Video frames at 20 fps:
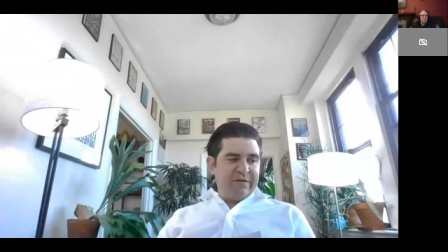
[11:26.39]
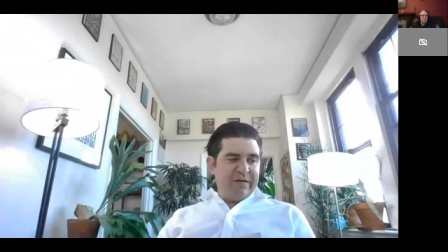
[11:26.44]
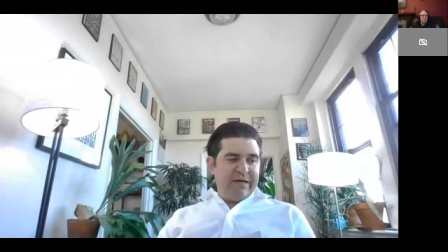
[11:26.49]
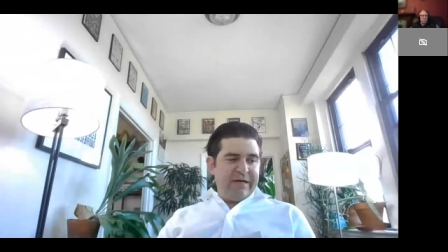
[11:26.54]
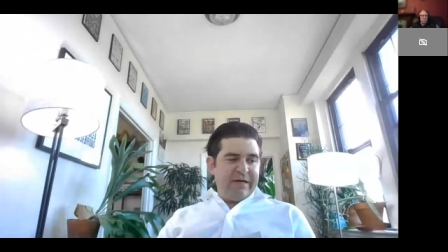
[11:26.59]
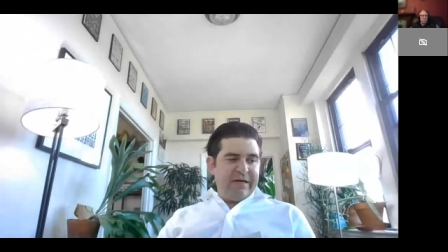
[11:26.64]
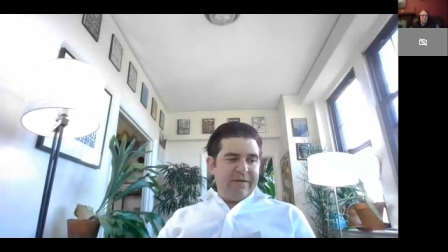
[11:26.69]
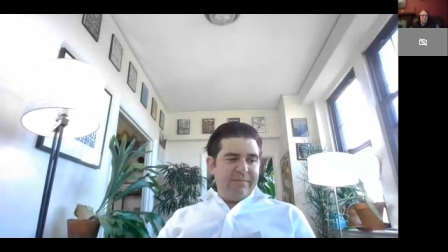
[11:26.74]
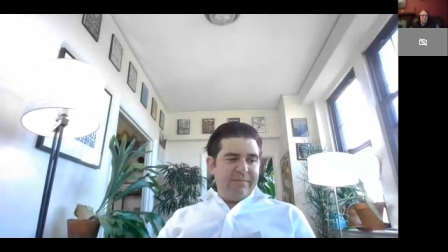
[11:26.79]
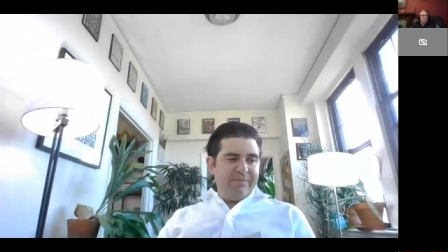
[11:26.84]

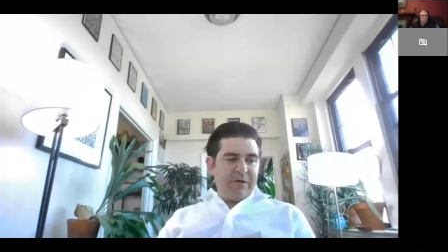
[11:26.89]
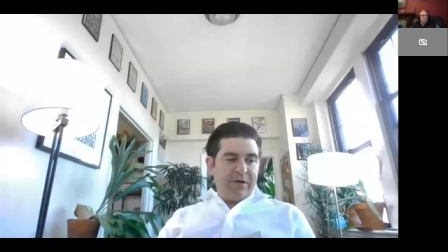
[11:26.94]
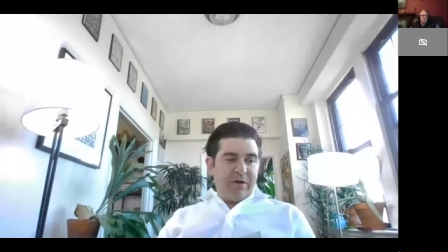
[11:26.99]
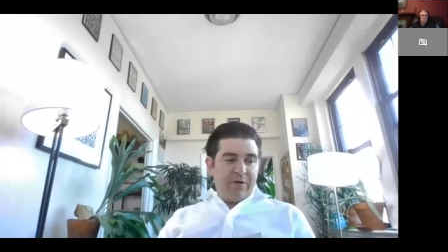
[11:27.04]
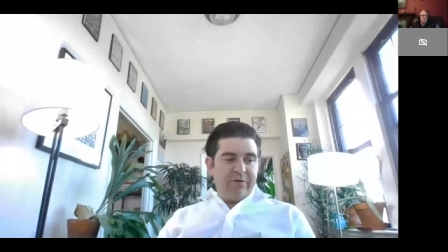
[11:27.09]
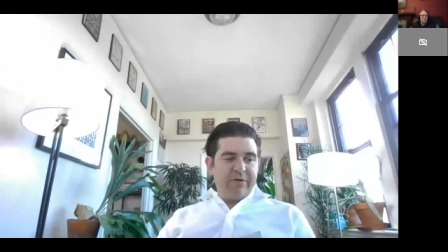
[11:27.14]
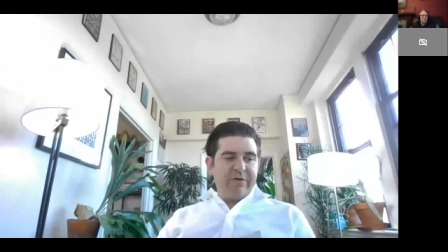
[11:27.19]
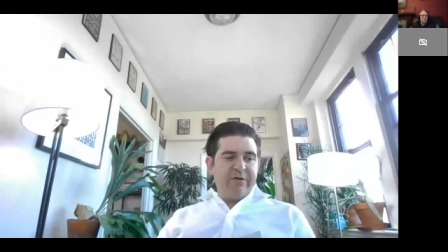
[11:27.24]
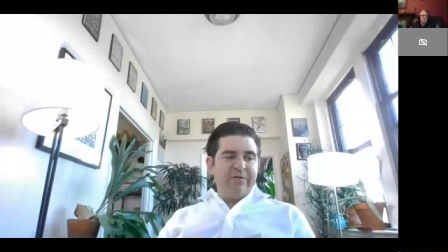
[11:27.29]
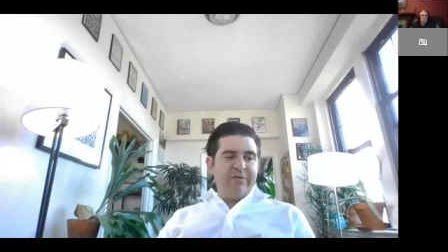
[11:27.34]
um,
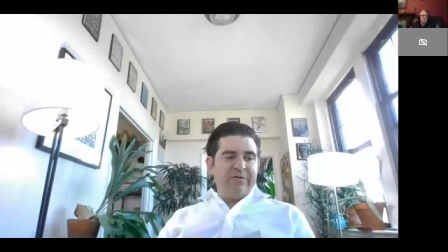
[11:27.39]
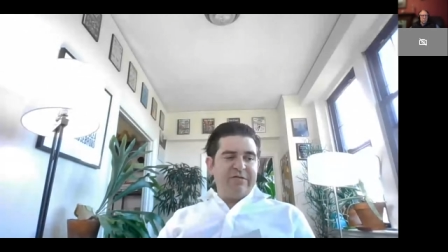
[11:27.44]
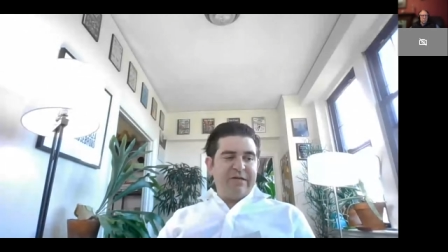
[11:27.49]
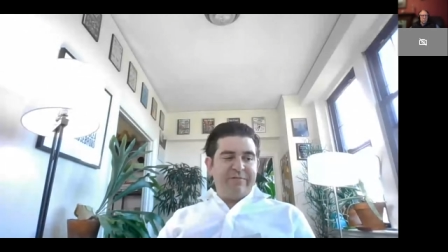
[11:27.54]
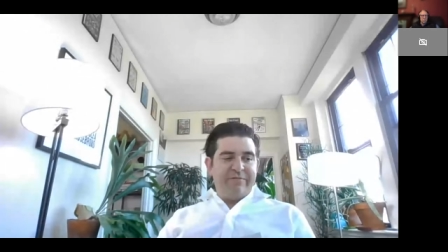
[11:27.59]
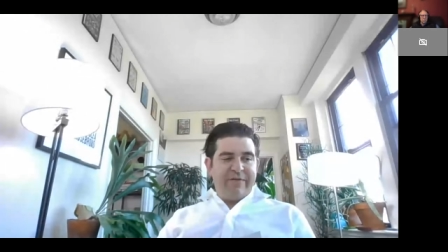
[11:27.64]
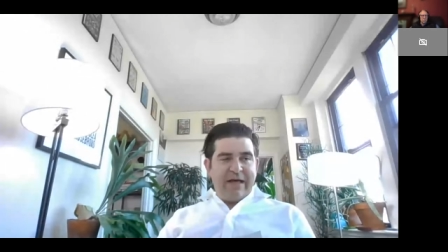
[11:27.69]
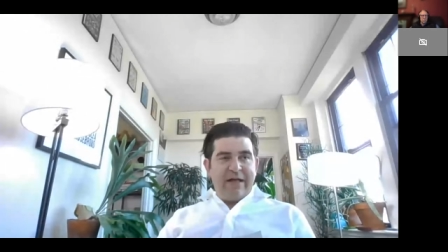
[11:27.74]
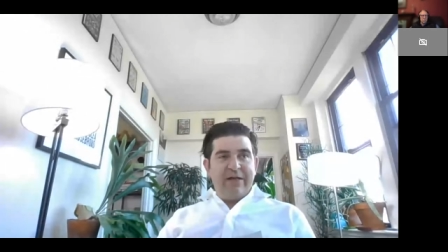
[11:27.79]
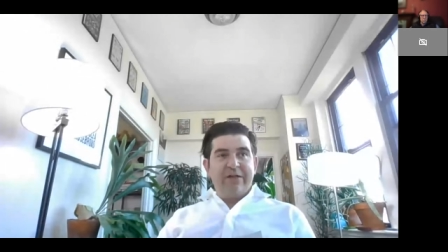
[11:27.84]
coders
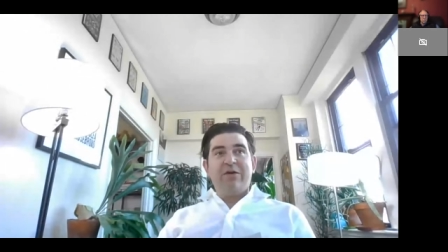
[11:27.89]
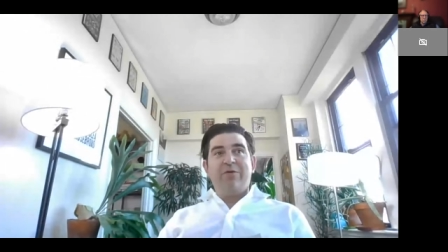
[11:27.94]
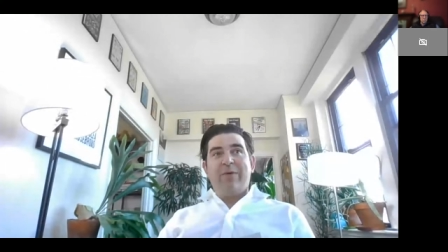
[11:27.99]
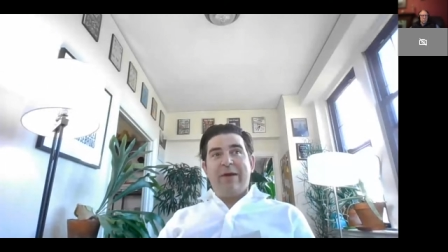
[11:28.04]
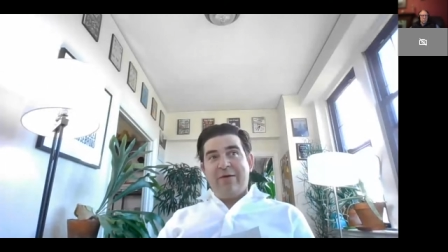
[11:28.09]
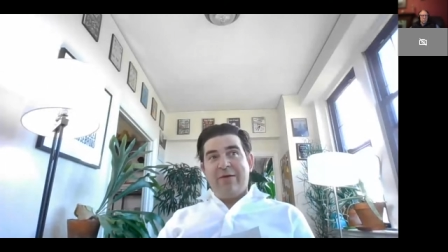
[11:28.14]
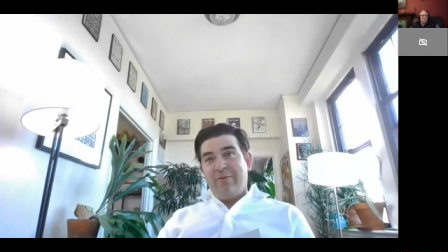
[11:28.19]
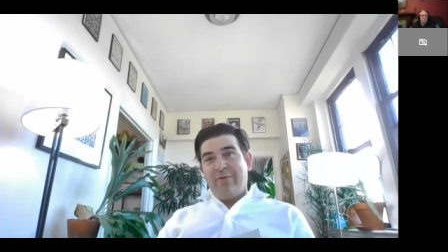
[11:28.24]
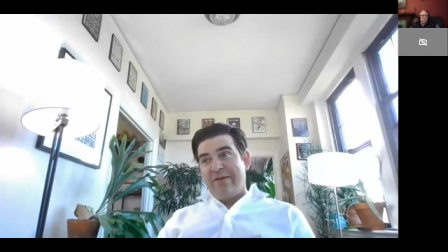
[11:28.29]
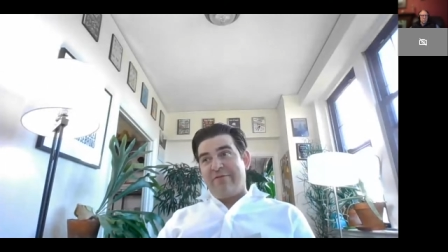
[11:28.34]

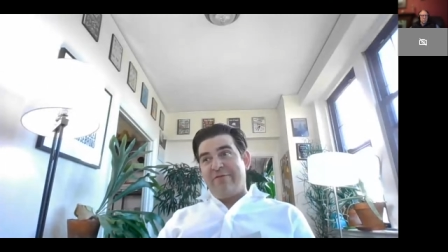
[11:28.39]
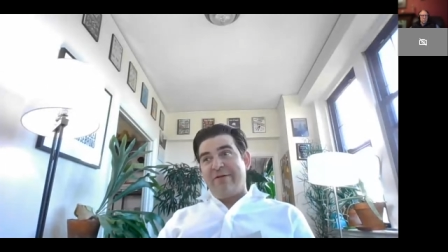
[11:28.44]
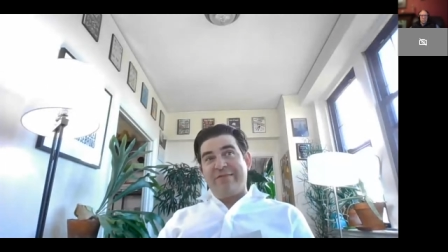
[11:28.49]
evaluate whether